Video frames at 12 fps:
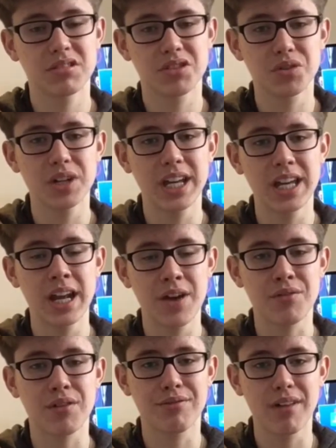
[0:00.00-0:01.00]
3 in
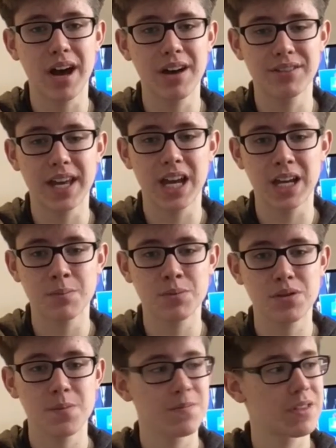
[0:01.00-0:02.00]
every 5
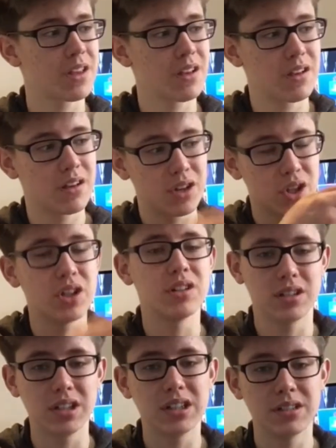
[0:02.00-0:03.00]
games,
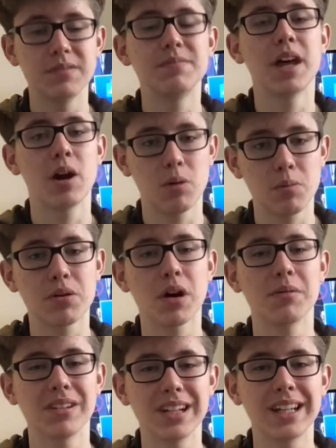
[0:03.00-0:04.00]
they'll
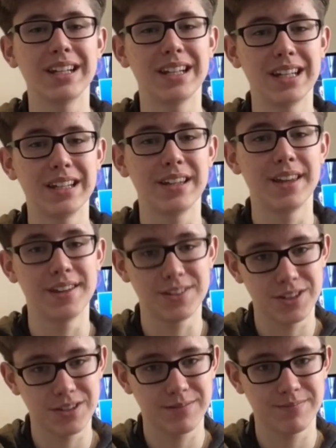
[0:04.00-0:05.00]
probably need
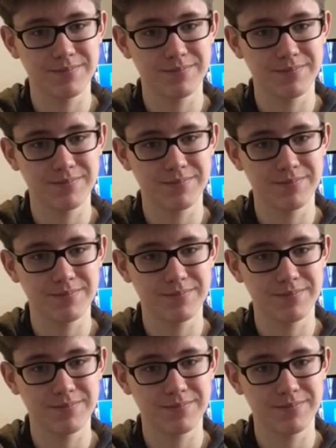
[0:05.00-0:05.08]
this.